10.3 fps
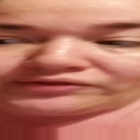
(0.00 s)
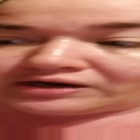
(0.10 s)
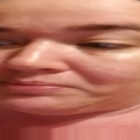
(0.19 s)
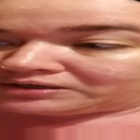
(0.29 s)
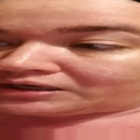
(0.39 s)

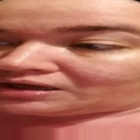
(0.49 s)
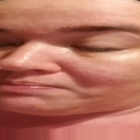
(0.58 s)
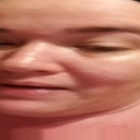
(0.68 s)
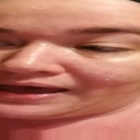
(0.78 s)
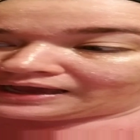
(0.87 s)
I'm going to
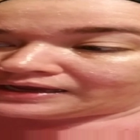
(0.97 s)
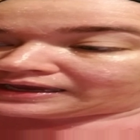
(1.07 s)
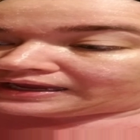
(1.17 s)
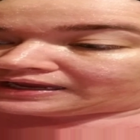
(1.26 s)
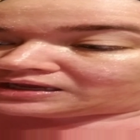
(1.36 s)
come
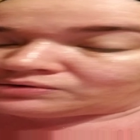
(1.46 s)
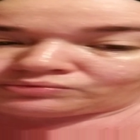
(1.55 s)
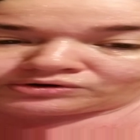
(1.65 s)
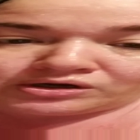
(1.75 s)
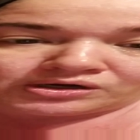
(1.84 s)
back
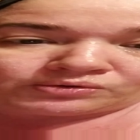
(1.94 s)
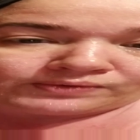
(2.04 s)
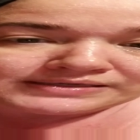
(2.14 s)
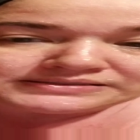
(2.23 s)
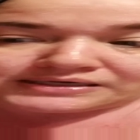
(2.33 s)
and we're going to
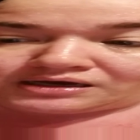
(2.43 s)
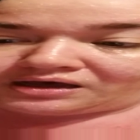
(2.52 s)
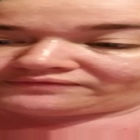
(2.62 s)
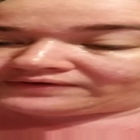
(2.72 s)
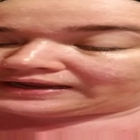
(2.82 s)
rinse it
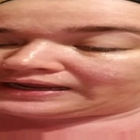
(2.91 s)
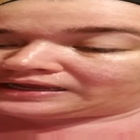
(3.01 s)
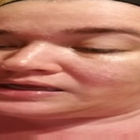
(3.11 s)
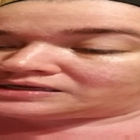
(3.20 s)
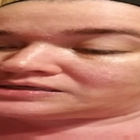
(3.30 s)
off
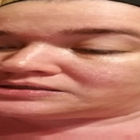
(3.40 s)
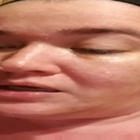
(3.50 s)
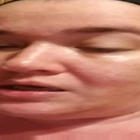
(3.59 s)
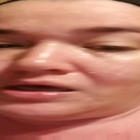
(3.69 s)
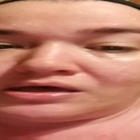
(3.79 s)
and
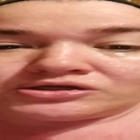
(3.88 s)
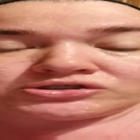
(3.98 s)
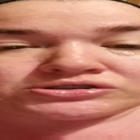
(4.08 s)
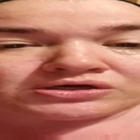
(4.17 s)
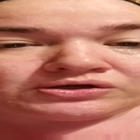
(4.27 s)

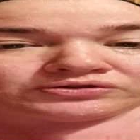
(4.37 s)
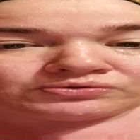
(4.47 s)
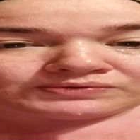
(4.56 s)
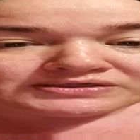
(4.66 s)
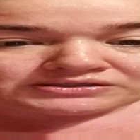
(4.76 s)
show you
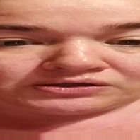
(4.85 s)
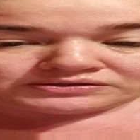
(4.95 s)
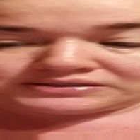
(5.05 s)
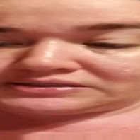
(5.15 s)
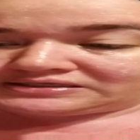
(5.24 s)
the
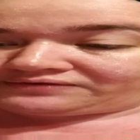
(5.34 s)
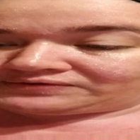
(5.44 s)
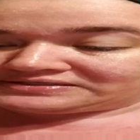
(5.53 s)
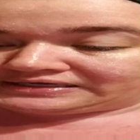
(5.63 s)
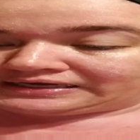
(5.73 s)
results and see if
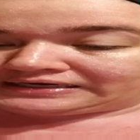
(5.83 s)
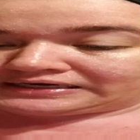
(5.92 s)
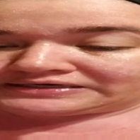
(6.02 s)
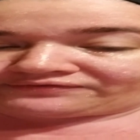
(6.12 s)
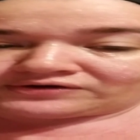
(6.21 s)
we see
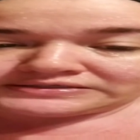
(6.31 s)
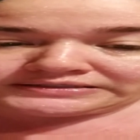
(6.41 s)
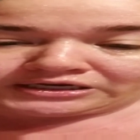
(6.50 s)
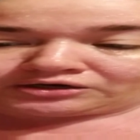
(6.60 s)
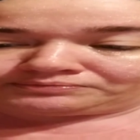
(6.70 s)
any
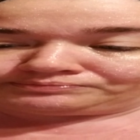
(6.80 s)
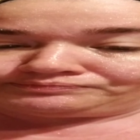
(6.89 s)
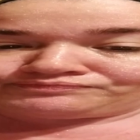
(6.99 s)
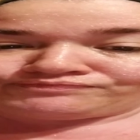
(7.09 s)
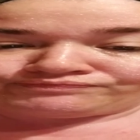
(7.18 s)
difference here.
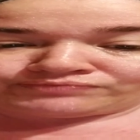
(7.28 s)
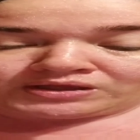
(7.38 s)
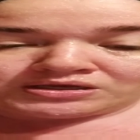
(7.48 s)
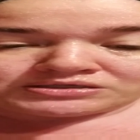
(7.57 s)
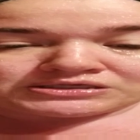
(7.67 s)

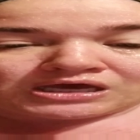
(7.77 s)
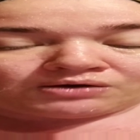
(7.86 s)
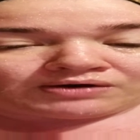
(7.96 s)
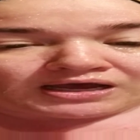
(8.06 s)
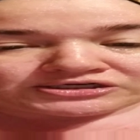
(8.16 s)

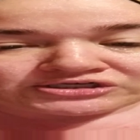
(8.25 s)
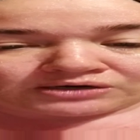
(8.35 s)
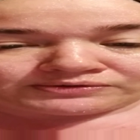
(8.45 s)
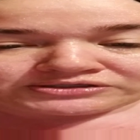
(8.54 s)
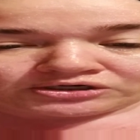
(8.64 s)
So I
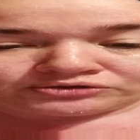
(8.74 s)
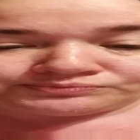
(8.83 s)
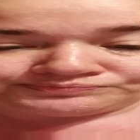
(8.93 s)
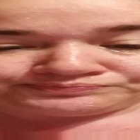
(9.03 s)
shall return.